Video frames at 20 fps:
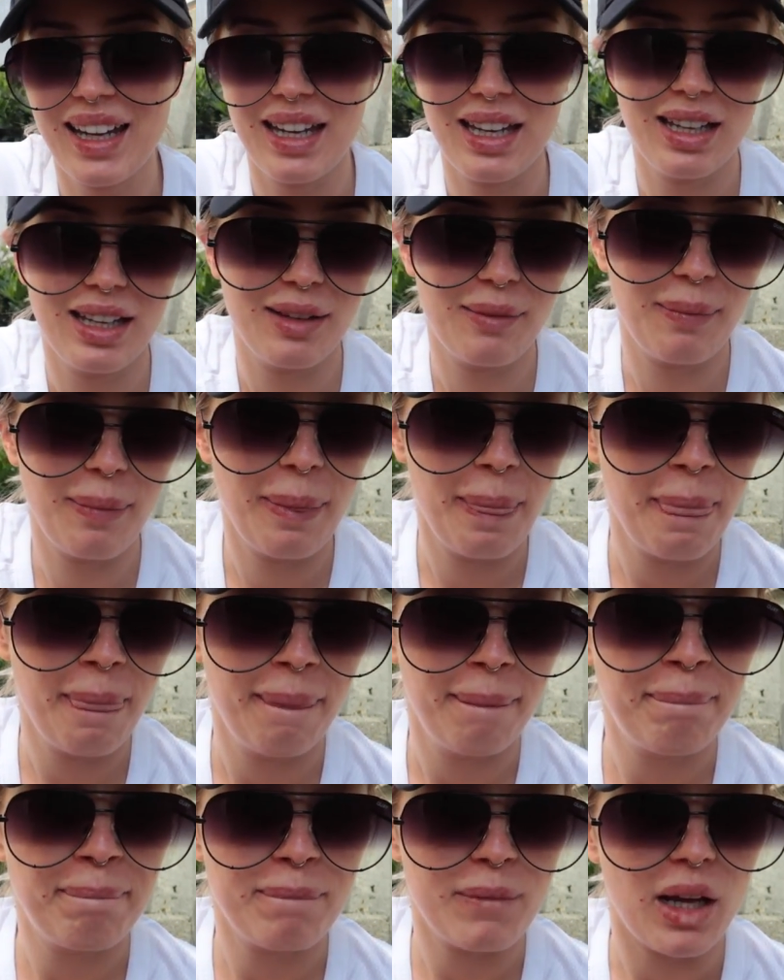in
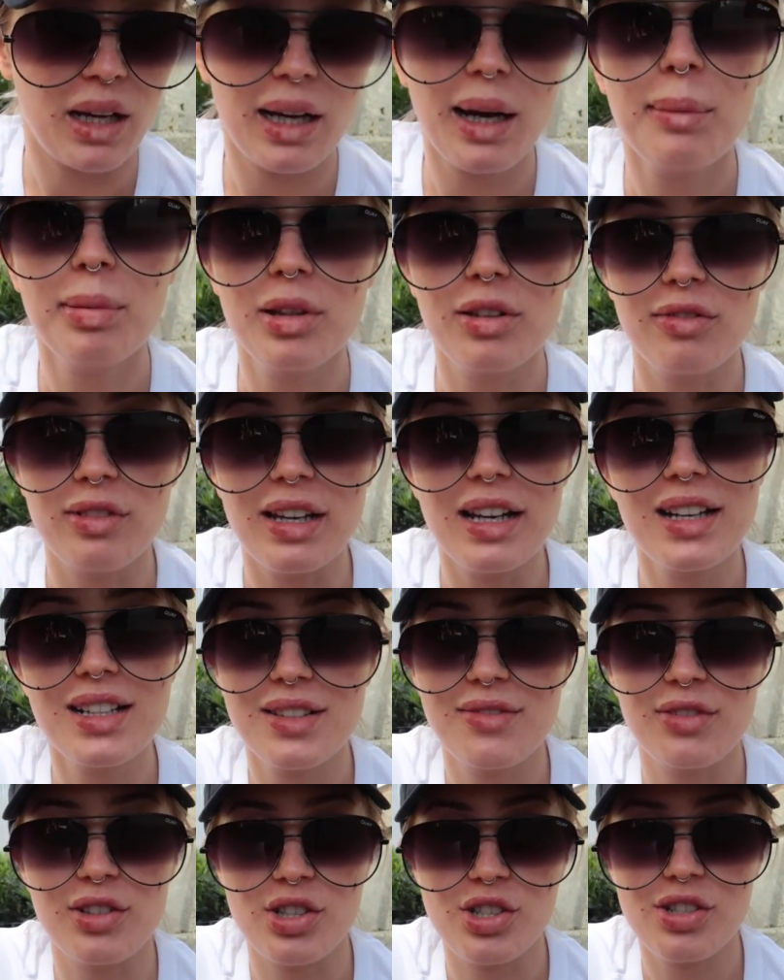a couple of
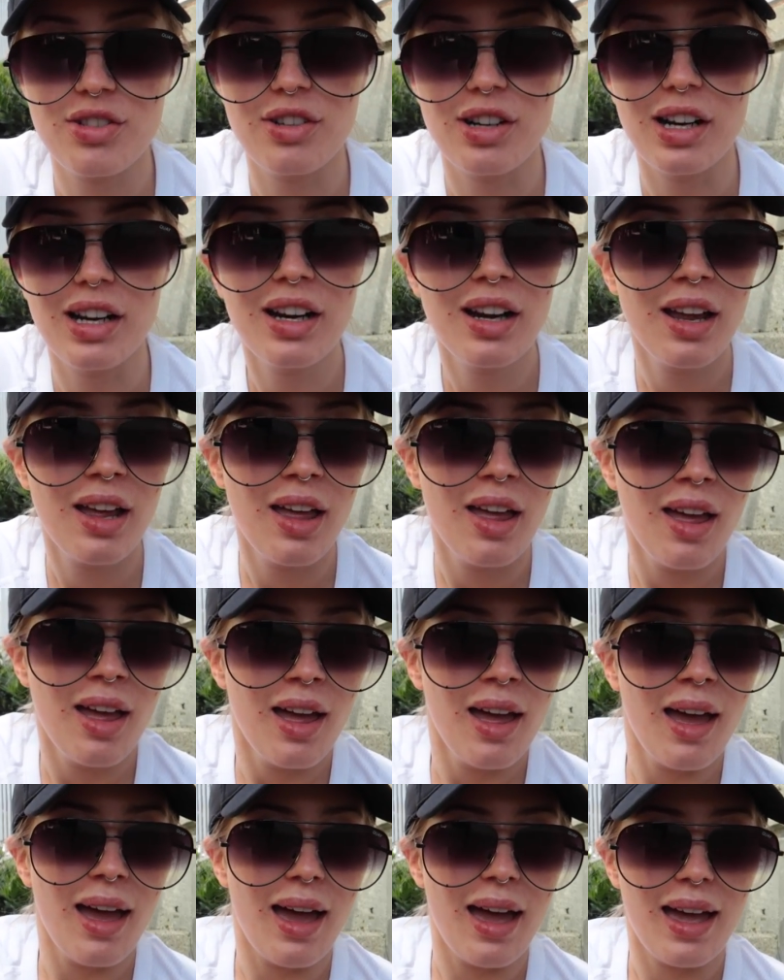weeks for sure,
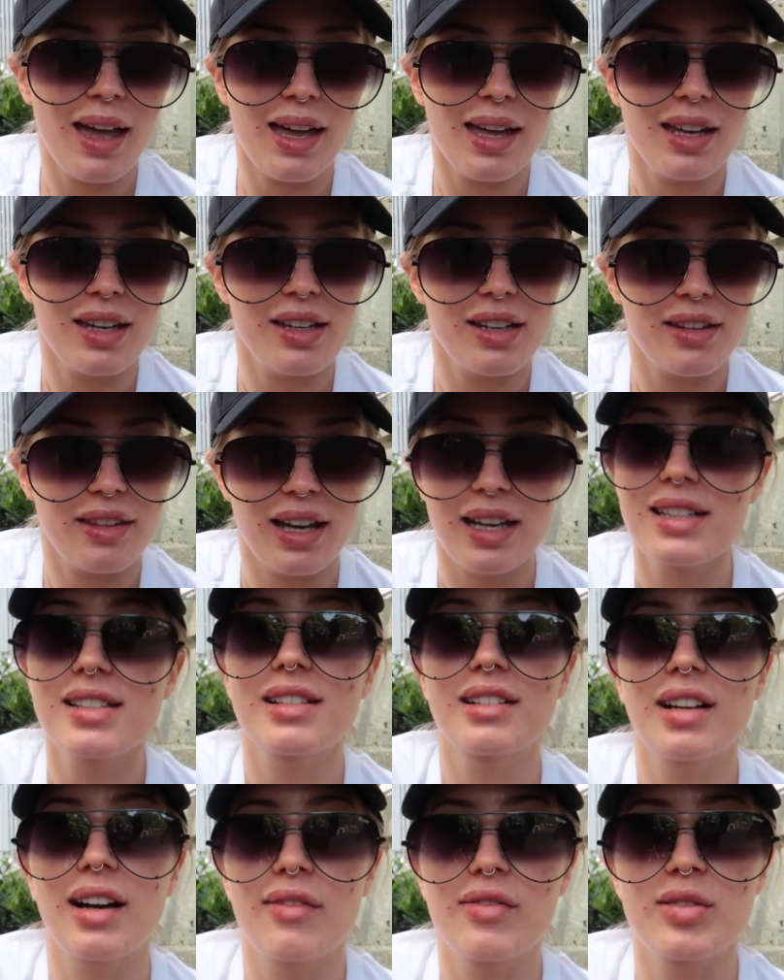and that's
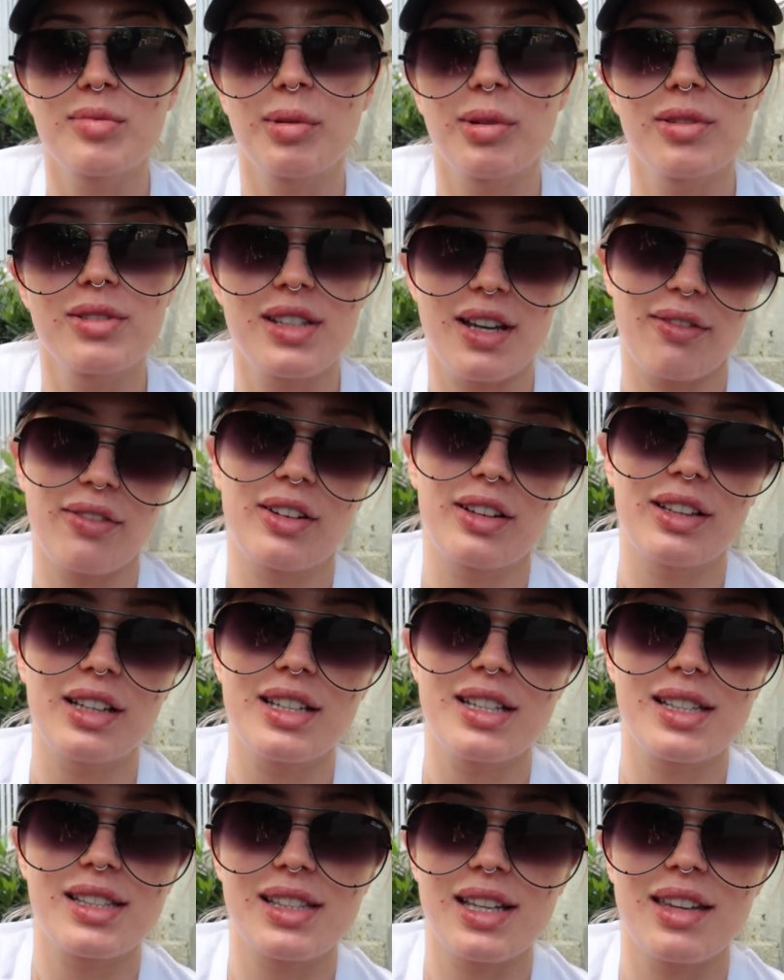uncomfortable, definitely,
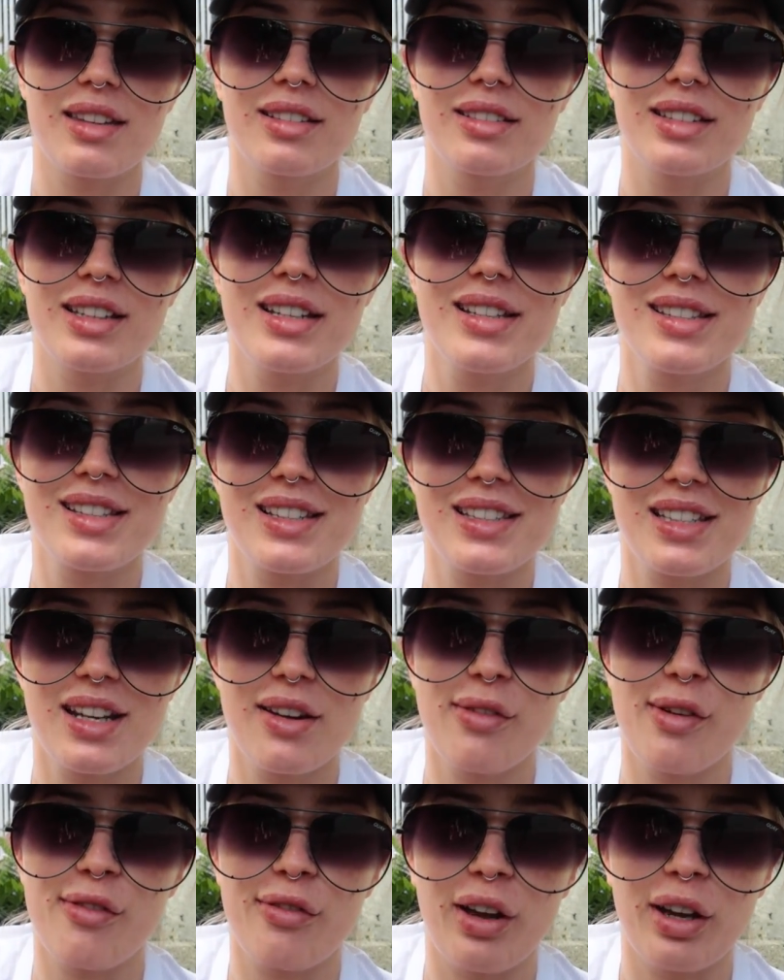to say the least. It's
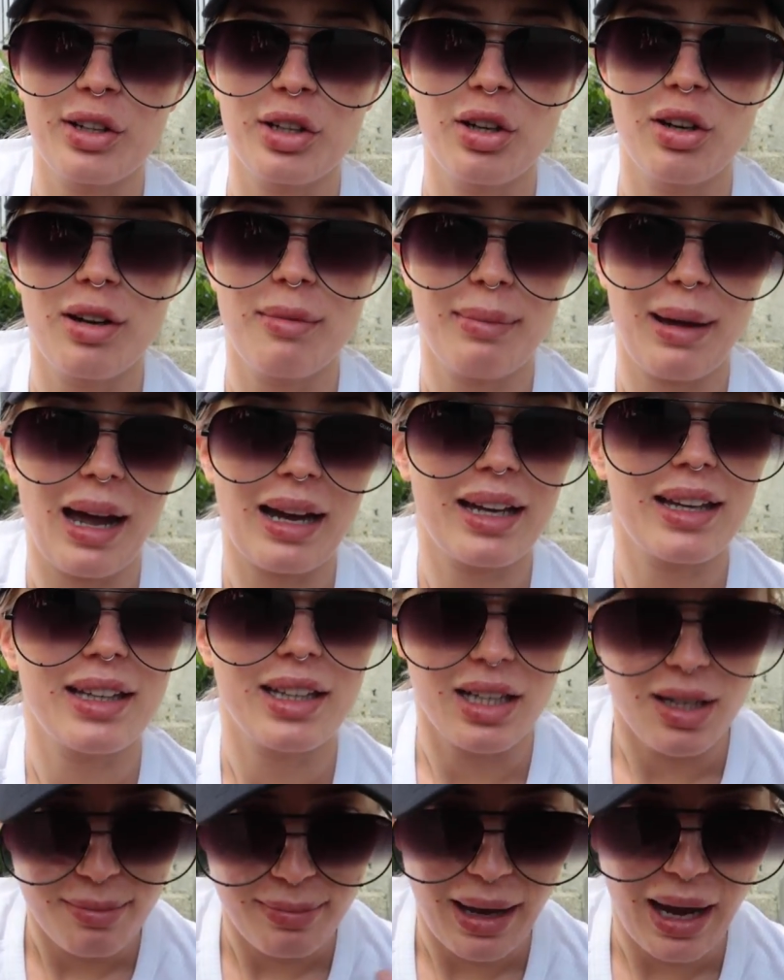never fun going back and
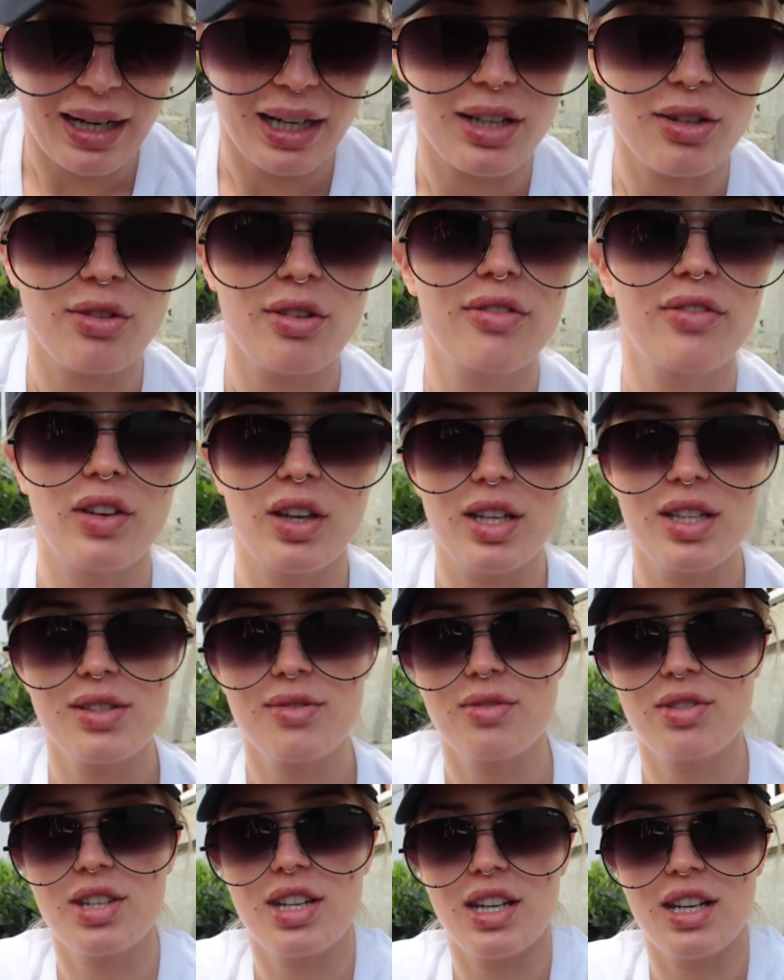getting back into a fitness
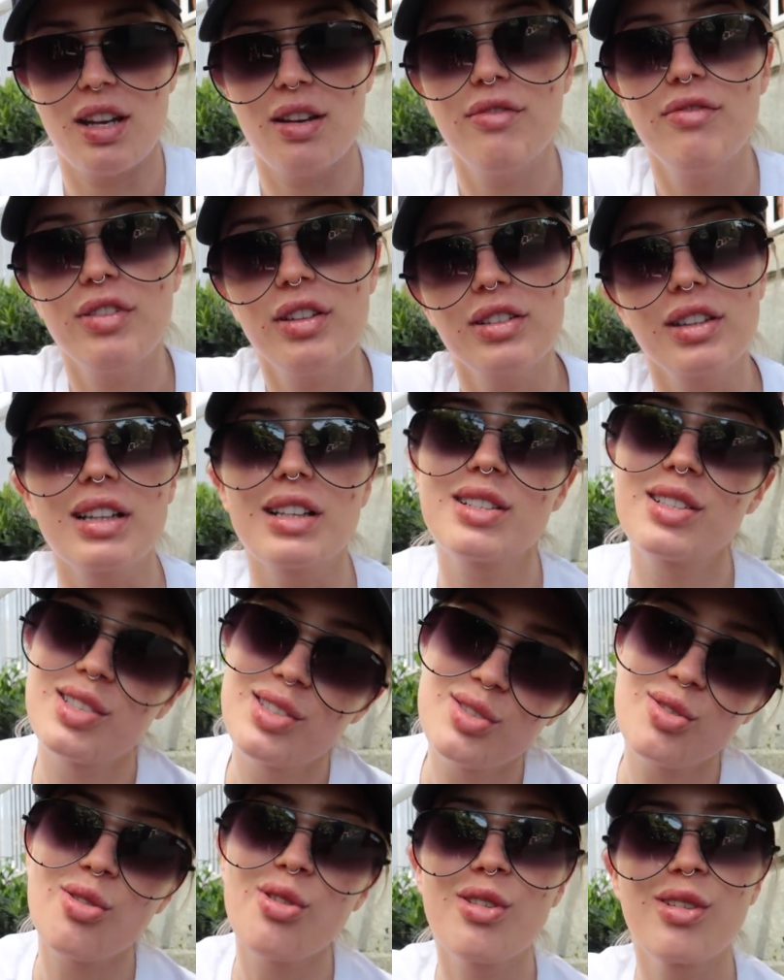routine and feeling
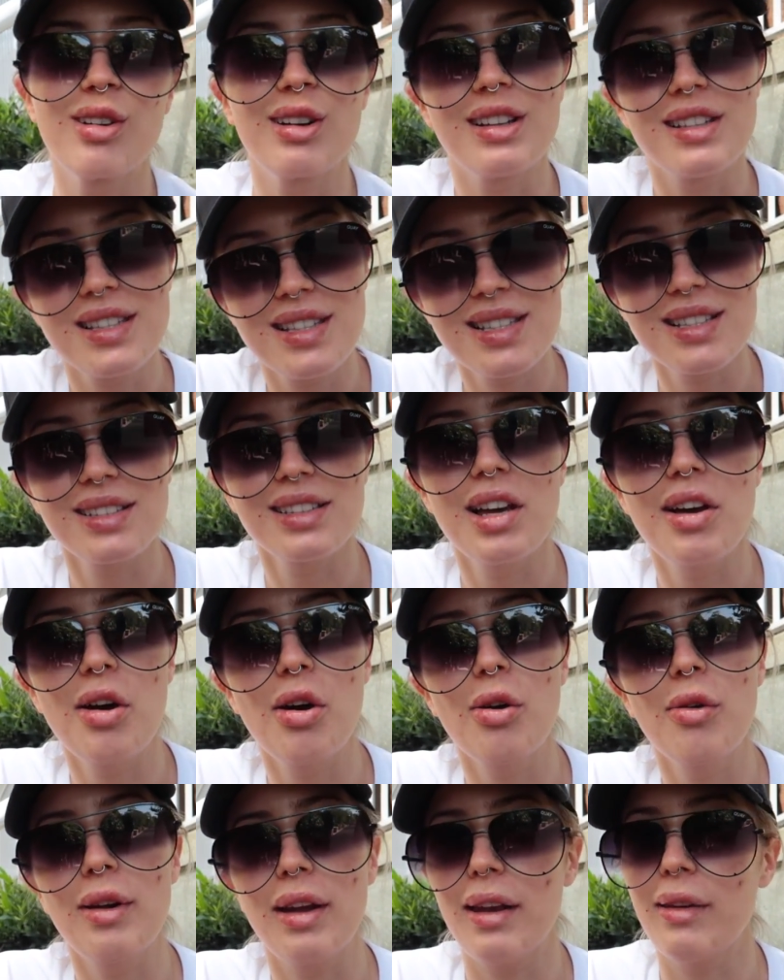sore and
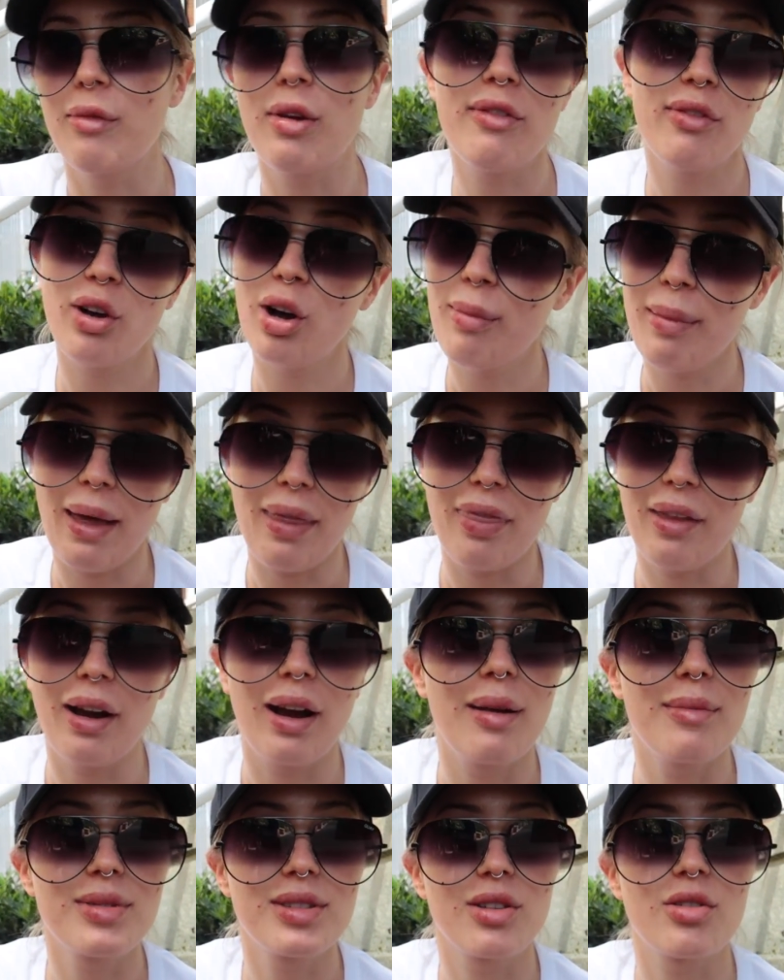slow, and we've all been there,
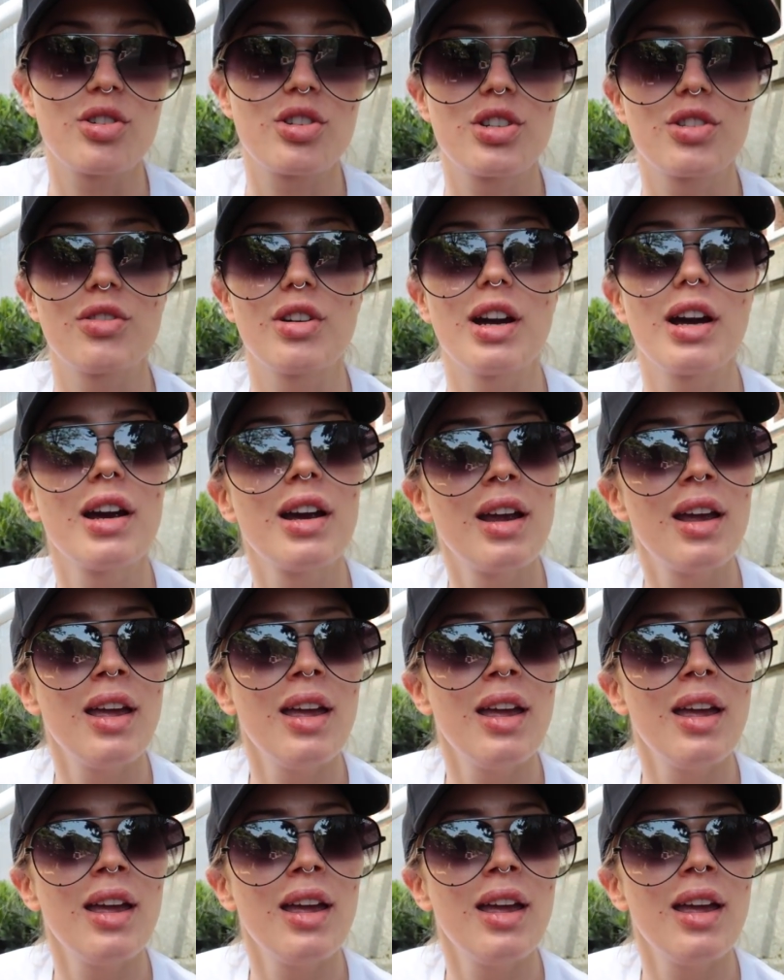I'm so sure.